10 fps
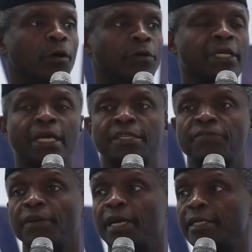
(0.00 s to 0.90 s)
Only
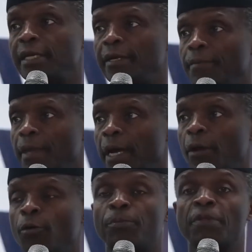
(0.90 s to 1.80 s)
last Friday, I
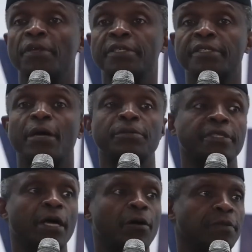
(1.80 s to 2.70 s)
opened the
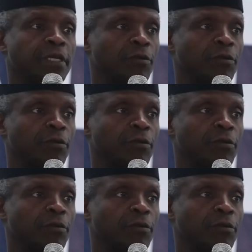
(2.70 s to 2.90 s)
South-South